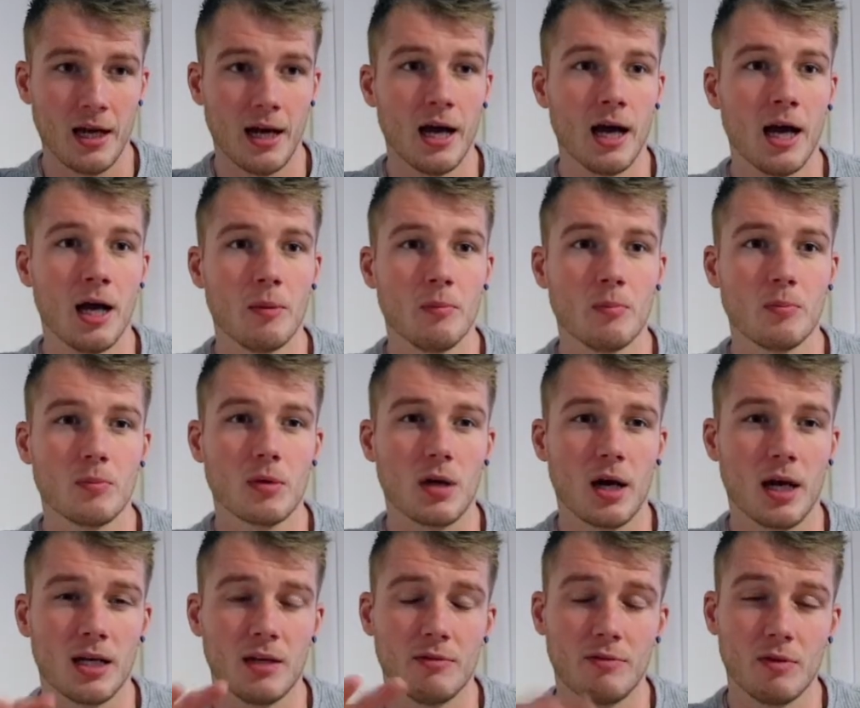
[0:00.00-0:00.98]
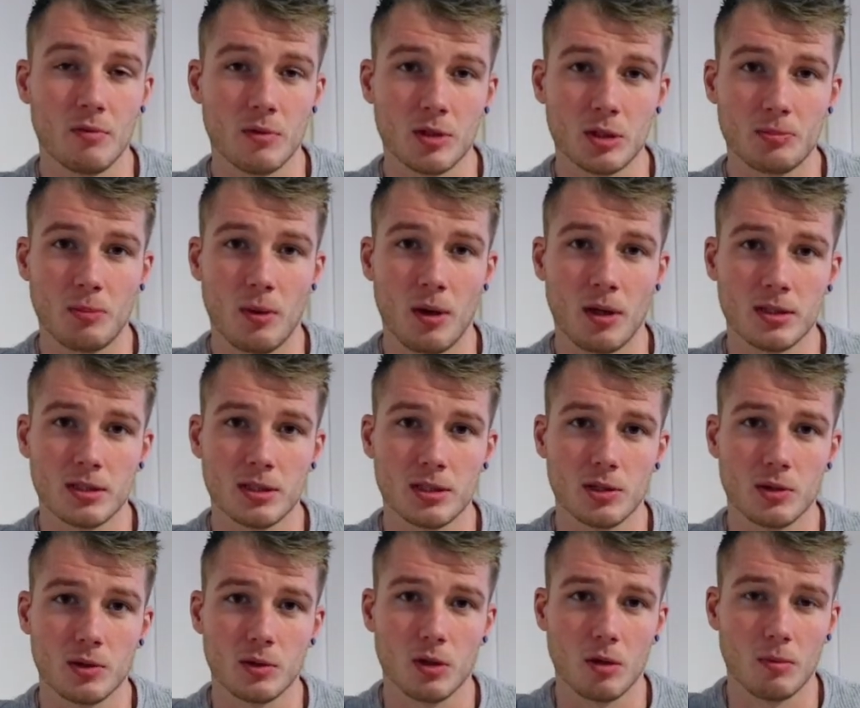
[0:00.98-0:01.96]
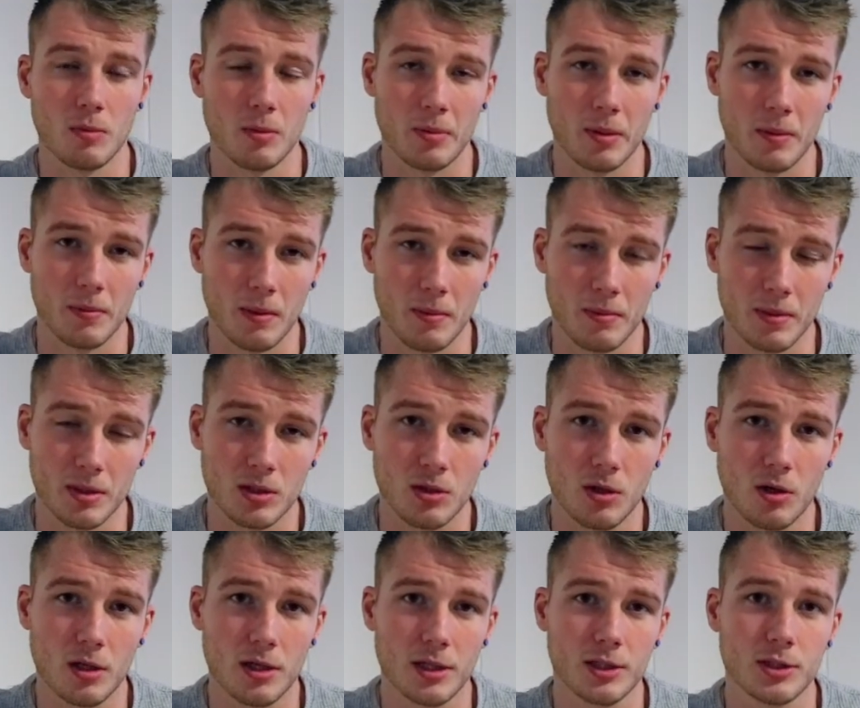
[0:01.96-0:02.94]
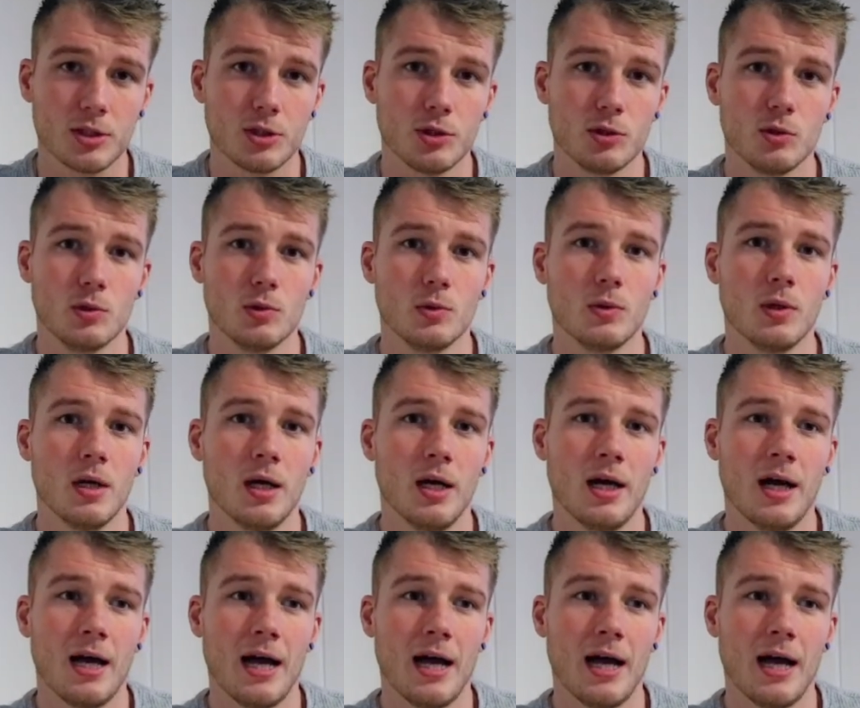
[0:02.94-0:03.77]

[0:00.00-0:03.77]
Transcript: kind of in response to a couple of people I've been talking to,